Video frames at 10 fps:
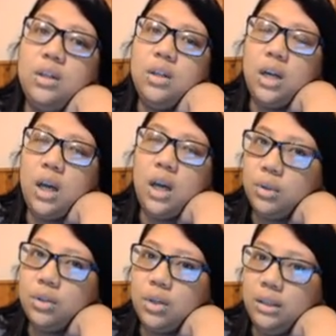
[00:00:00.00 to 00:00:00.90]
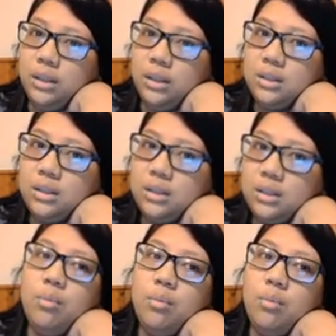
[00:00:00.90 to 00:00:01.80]
I'm going to try to list it,
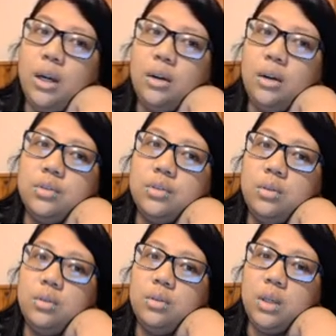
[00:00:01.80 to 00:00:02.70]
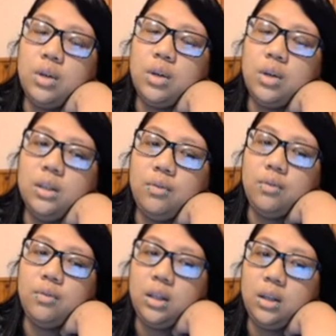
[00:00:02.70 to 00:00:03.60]
but I'm going to try to list
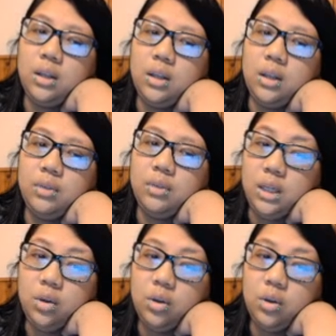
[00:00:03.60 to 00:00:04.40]
everything that I've listed here.